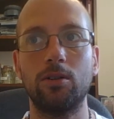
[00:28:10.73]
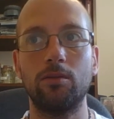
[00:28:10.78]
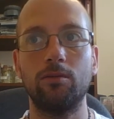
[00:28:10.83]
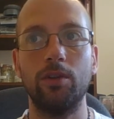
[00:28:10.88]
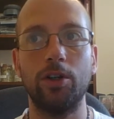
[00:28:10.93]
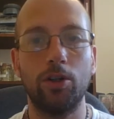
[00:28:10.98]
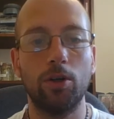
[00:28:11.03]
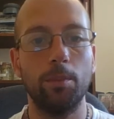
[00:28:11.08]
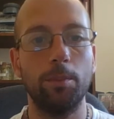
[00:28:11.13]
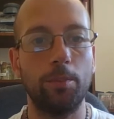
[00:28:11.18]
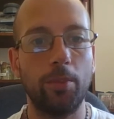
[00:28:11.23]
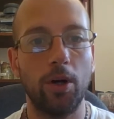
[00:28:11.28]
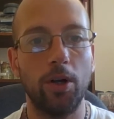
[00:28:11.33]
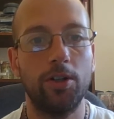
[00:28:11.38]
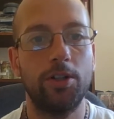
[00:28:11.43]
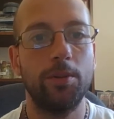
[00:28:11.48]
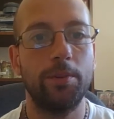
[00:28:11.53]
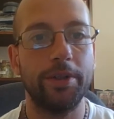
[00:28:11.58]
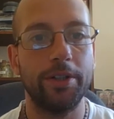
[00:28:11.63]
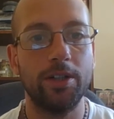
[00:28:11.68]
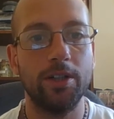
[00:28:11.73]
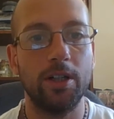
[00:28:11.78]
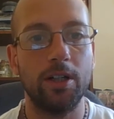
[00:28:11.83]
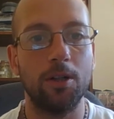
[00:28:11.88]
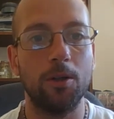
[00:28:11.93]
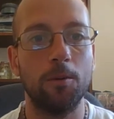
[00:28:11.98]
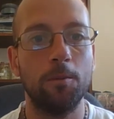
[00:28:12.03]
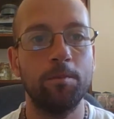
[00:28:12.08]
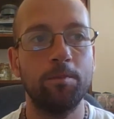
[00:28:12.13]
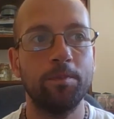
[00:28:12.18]
they couldn't possibly
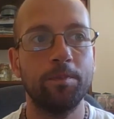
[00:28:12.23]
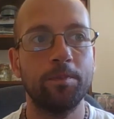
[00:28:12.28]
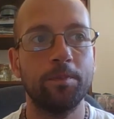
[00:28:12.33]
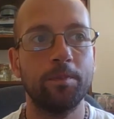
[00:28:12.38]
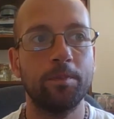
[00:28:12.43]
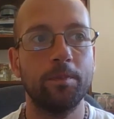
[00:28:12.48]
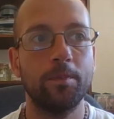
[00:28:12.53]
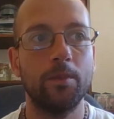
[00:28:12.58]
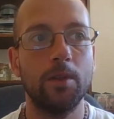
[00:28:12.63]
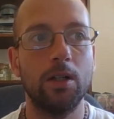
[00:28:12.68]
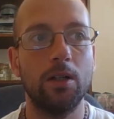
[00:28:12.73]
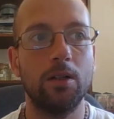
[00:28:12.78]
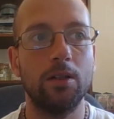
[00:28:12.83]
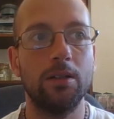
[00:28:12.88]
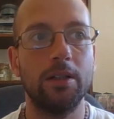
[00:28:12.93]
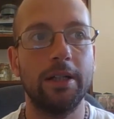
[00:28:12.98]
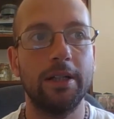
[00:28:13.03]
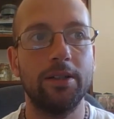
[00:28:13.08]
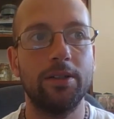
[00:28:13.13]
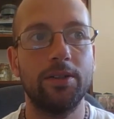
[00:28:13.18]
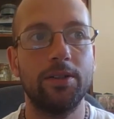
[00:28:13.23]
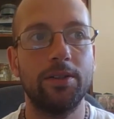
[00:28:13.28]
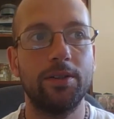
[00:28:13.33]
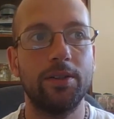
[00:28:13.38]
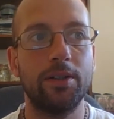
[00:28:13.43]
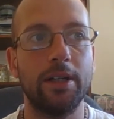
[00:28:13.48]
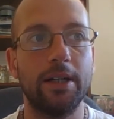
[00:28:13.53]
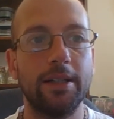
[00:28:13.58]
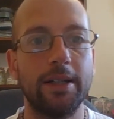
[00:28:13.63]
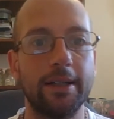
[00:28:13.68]
know unless
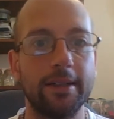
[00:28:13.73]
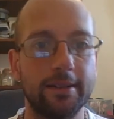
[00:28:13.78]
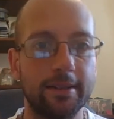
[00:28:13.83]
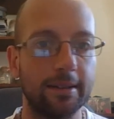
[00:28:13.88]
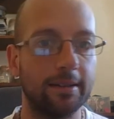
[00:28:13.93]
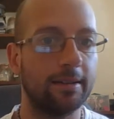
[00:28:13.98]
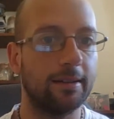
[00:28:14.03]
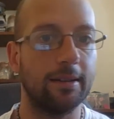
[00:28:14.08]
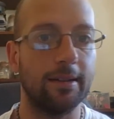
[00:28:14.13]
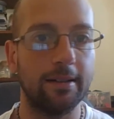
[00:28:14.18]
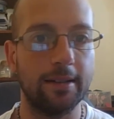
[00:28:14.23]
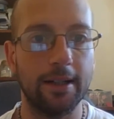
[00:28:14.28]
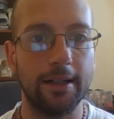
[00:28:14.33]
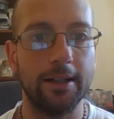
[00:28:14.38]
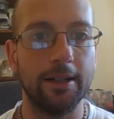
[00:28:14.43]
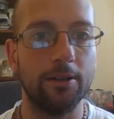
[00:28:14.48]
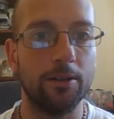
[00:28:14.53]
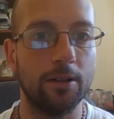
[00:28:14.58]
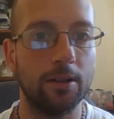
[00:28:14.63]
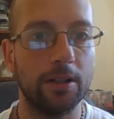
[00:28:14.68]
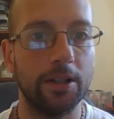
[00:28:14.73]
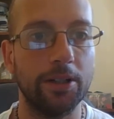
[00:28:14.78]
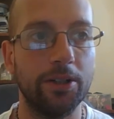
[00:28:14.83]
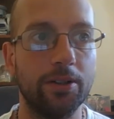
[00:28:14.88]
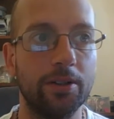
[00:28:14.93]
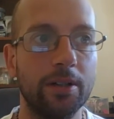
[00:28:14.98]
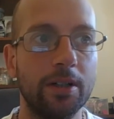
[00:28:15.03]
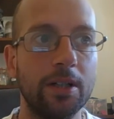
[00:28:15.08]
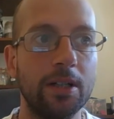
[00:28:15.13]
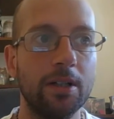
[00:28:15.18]
they had access to this higher
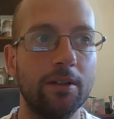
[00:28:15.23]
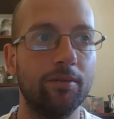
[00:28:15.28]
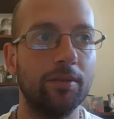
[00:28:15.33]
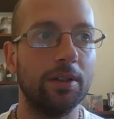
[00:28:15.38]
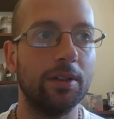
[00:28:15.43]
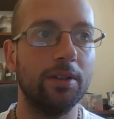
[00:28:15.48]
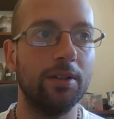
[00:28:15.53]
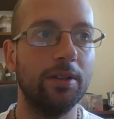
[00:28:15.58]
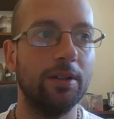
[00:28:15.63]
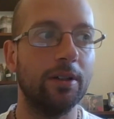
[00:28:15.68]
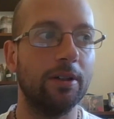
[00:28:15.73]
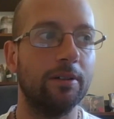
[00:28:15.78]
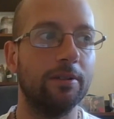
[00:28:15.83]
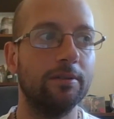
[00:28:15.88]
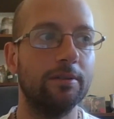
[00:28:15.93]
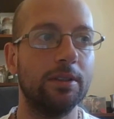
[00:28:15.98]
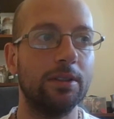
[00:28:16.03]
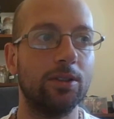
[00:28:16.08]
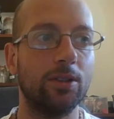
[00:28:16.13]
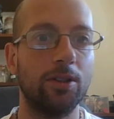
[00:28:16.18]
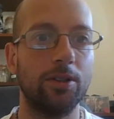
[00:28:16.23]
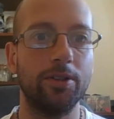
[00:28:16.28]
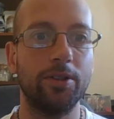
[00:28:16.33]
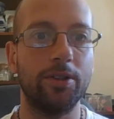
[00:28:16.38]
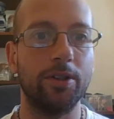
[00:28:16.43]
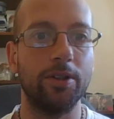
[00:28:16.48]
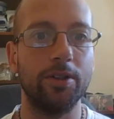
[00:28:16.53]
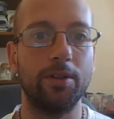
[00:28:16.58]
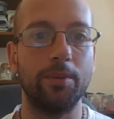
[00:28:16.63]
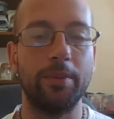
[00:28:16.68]
knowledge. But, you know, there's all
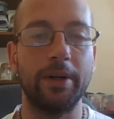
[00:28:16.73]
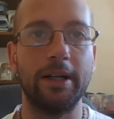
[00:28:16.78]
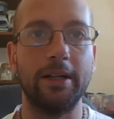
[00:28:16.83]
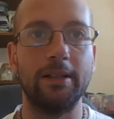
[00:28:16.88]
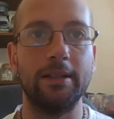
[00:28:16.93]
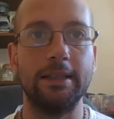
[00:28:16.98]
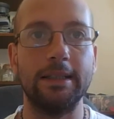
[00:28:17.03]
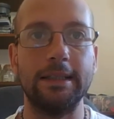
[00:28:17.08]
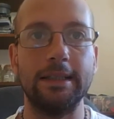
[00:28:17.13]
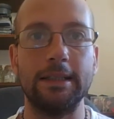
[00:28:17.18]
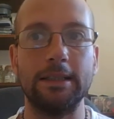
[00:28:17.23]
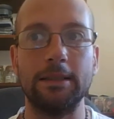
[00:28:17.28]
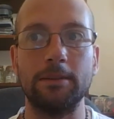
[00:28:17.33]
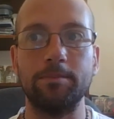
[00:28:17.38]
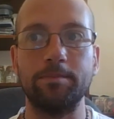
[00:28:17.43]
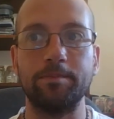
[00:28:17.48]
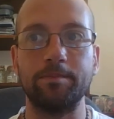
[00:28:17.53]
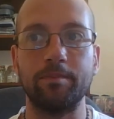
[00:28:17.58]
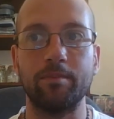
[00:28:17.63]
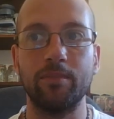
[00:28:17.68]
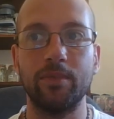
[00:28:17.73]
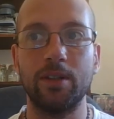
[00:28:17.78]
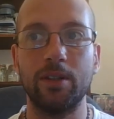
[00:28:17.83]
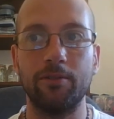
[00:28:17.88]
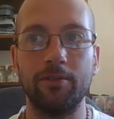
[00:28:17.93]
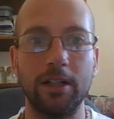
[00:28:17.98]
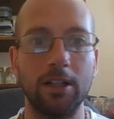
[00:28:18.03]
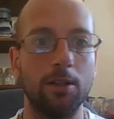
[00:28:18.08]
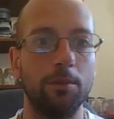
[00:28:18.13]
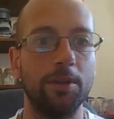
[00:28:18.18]
sorts about
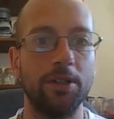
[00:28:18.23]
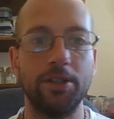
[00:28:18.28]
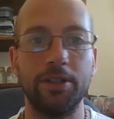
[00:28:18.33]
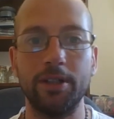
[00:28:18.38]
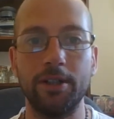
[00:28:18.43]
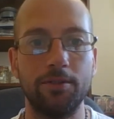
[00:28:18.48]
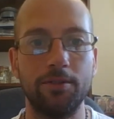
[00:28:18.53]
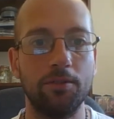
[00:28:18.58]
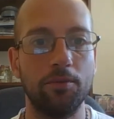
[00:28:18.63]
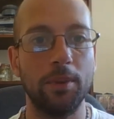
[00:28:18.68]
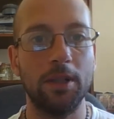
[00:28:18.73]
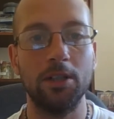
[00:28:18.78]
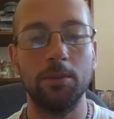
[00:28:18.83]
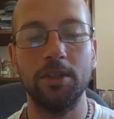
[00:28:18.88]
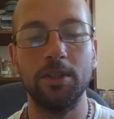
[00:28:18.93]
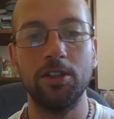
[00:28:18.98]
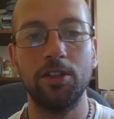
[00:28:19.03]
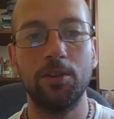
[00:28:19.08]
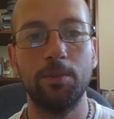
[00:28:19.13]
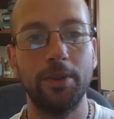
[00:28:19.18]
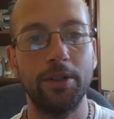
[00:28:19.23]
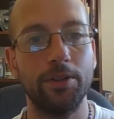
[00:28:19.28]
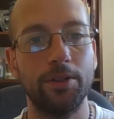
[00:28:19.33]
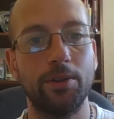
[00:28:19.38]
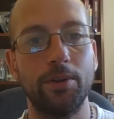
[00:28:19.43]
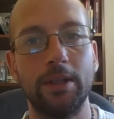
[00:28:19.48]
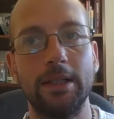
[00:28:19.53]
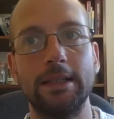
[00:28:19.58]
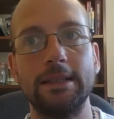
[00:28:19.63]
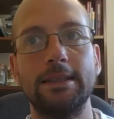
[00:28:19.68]
development, self-development,
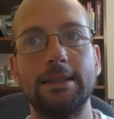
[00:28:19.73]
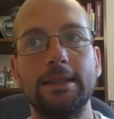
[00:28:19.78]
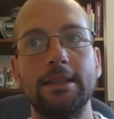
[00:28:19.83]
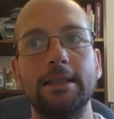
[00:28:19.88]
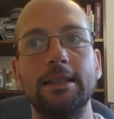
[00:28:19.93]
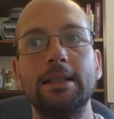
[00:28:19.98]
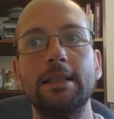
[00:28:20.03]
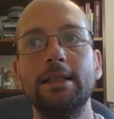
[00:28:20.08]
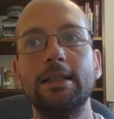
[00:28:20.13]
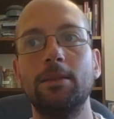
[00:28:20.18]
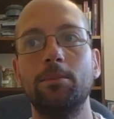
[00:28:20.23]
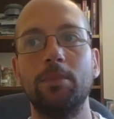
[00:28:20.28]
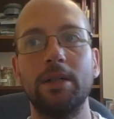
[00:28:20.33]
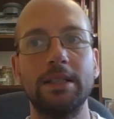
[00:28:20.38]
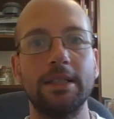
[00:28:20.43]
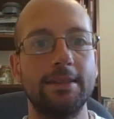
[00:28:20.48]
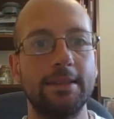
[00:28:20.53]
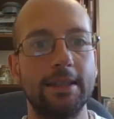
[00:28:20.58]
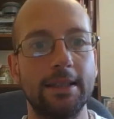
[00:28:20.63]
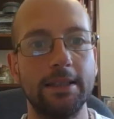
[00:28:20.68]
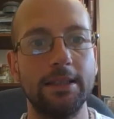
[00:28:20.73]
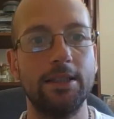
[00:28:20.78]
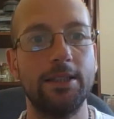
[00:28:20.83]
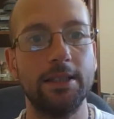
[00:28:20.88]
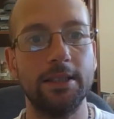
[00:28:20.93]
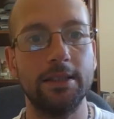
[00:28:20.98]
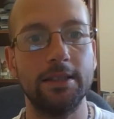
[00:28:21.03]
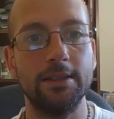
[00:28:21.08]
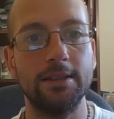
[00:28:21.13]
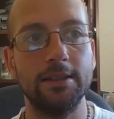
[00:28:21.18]
spirituality,
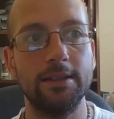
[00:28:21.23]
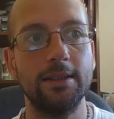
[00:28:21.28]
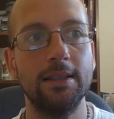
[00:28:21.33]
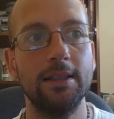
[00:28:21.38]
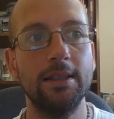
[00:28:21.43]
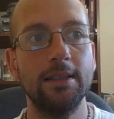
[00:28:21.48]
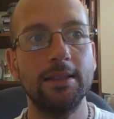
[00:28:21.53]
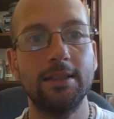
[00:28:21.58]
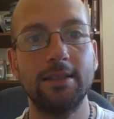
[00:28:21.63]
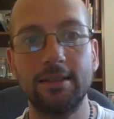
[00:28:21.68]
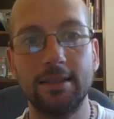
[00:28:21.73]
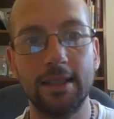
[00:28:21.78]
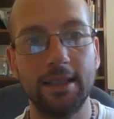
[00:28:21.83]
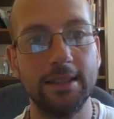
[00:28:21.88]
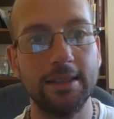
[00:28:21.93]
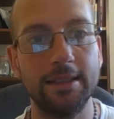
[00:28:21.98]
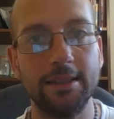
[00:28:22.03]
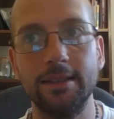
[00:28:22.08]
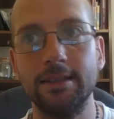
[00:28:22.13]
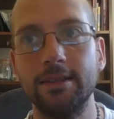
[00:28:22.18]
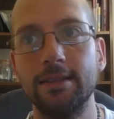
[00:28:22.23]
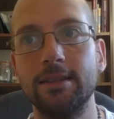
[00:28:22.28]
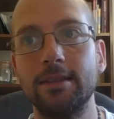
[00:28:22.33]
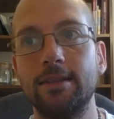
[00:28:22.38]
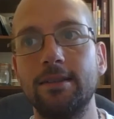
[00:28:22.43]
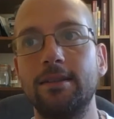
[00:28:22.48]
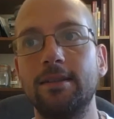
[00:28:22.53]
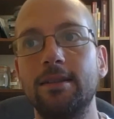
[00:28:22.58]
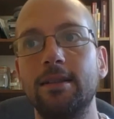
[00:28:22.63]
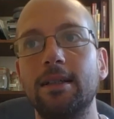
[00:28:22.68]
meditations,
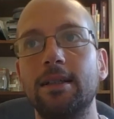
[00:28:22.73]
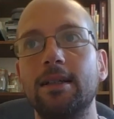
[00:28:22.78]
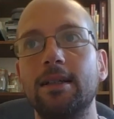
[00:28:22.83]
science,